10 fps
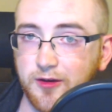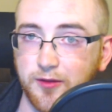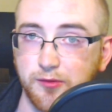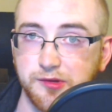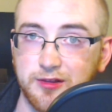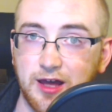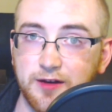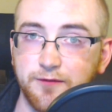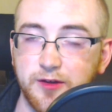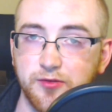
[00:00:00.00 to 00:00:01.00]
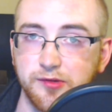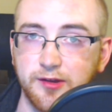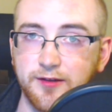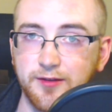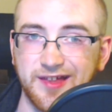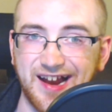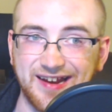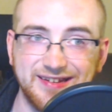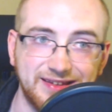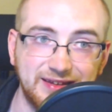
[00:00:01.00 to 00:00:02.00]
there was a lot of features in there that
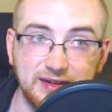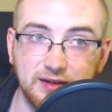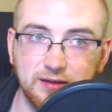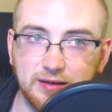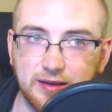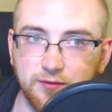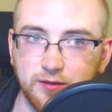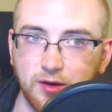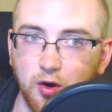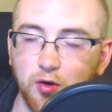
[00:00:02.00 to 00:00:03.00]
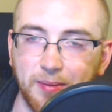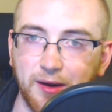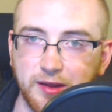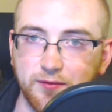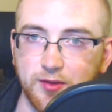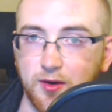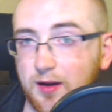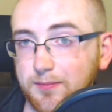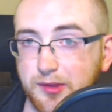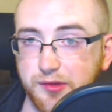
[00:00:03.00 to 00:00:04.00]
I didn't even know about, even though
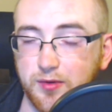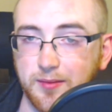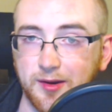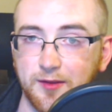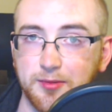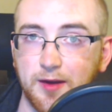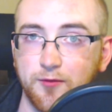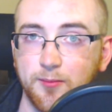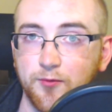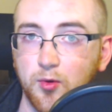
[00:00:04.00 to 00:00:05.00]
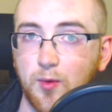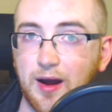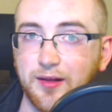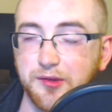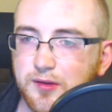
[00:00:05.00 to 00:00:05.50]
I'd been streaming on the platform for a while.